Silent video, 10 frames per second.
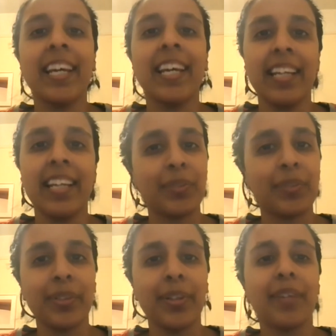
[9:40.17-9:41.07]
and
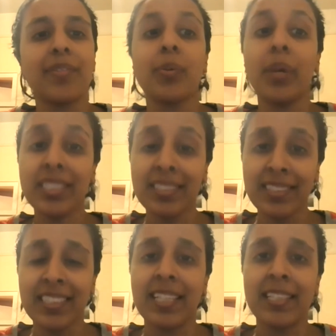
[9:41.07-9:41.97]
answering a lot of the
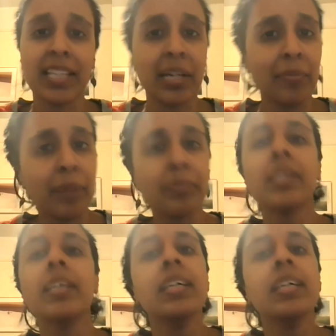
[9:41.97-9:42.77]
questions that tend to come up